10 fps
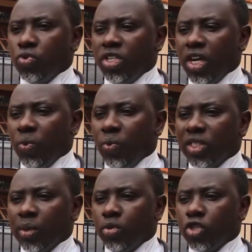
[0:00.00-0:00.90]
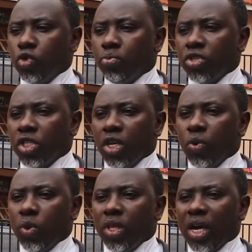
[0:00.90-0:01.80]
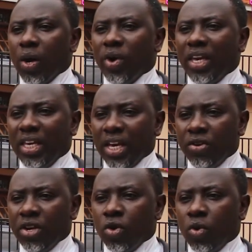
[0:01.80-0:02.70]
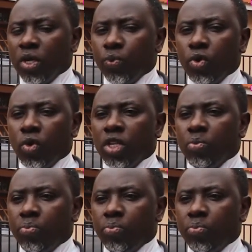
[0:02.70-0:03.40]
Today we were supposed to proceed with our hearing or what we call the